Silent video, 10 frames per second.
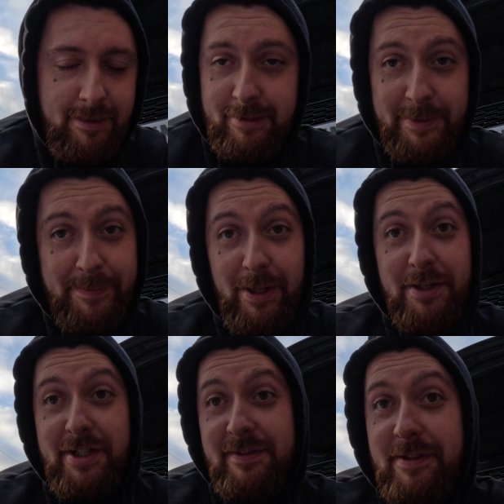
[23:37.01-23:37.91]
I do
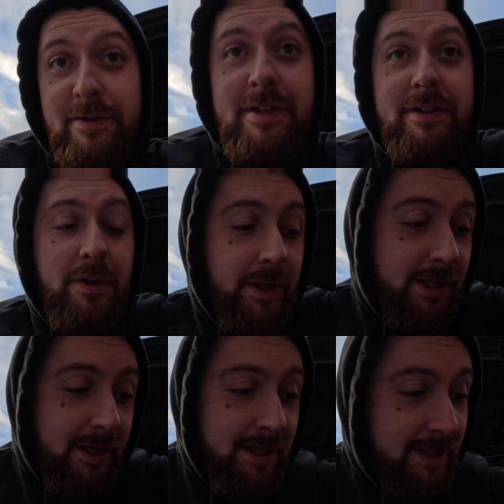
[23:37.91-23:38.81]
apologise for doing this
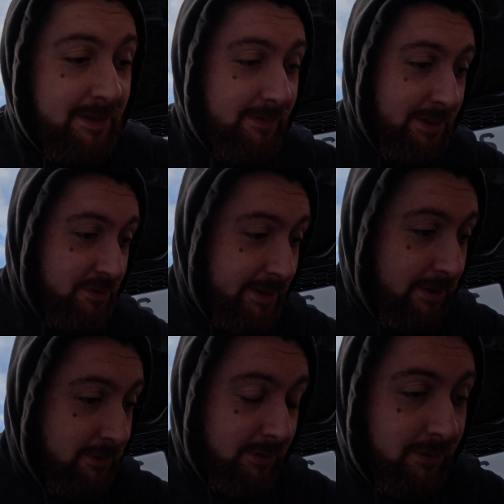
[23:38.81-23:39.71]
quick. I have literally
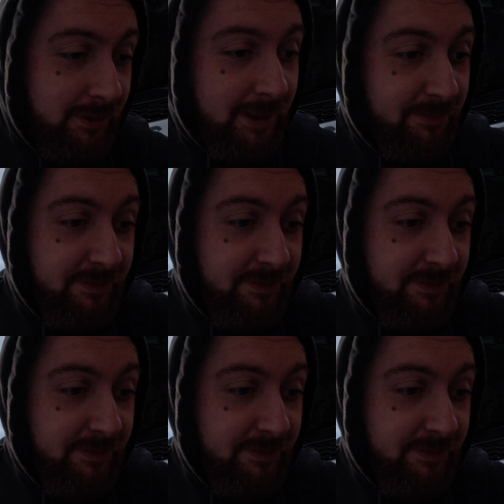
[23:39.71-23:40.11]
not got long left